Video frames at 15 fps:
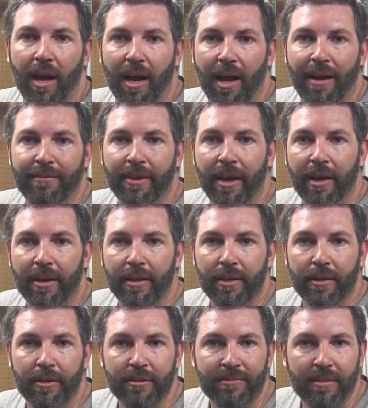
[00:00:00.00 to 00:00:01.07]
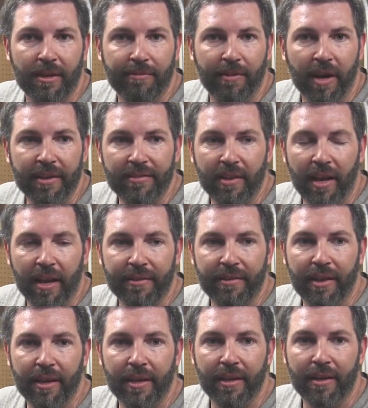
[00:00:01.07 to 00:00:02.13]
I've got a vise that has
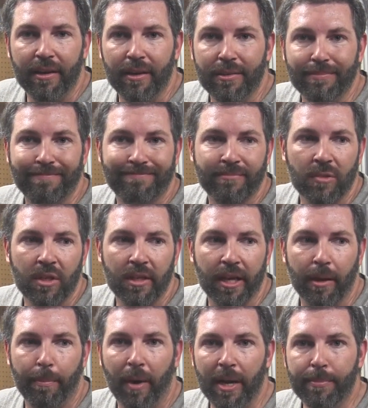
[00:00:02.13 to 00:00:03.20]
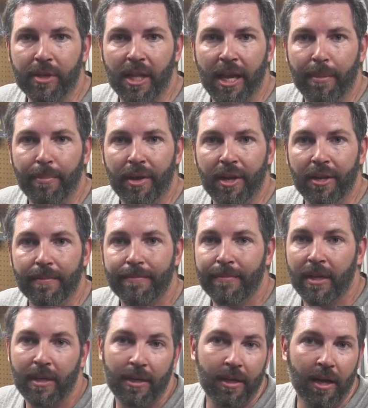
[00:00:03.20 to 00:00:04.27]
like a pipe clamp in it,
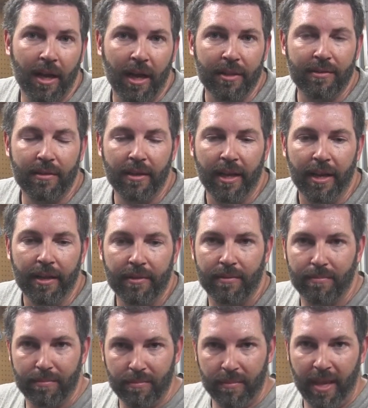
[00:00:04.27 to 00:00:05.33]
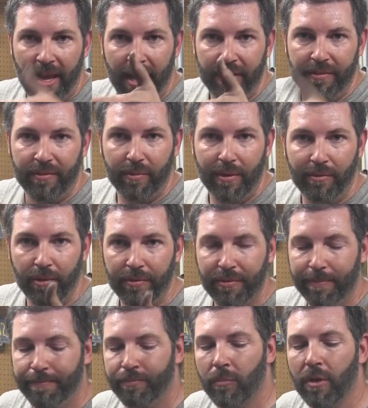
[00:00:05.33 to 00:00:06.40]
and the head
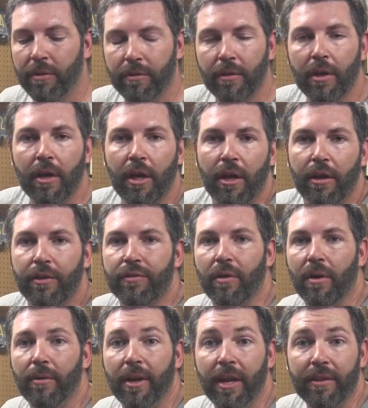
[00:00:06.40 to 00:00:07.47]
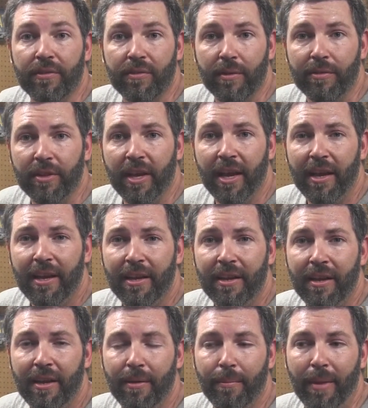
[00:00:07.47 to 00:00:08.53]
swivels. So I went ahead and swiveled the
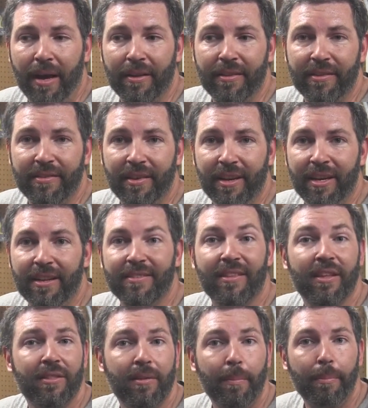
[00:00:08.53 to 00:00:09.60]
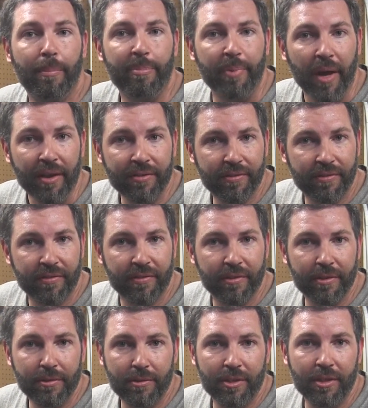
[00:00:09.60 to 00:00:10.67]
head, mounted this in it. It's not the best
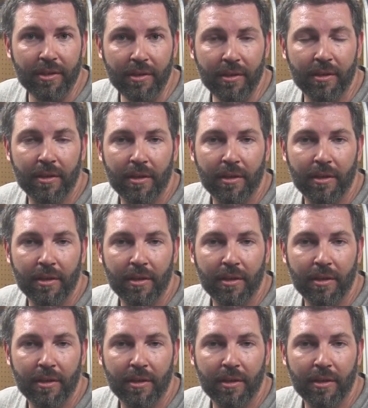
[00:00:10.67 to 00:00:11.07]
solution.